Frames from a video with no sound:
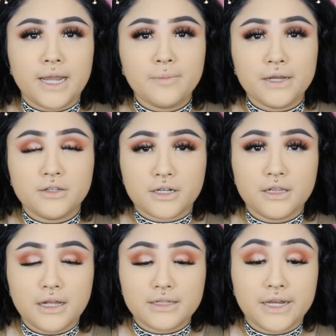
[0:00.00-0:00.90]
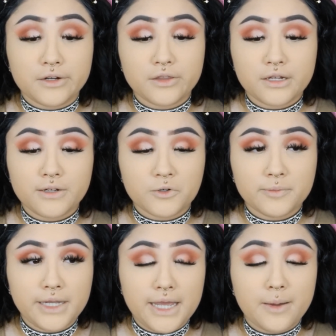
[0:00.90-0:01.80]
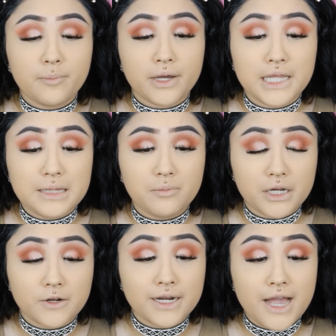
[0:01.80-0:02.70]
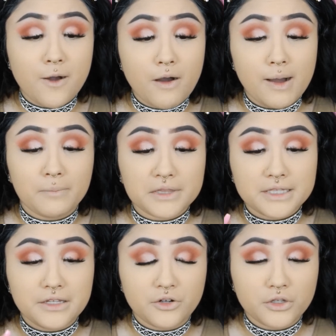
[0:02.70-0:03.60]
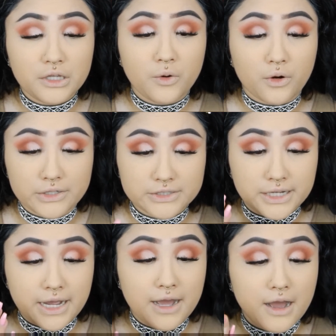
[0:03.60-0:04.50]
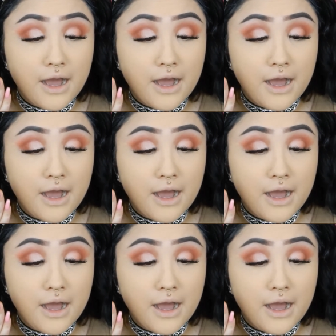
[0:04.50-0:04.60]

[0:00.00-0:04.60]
camera I look a lot lighter than I normally am, but in the mirror right now I'm literally orange. Like,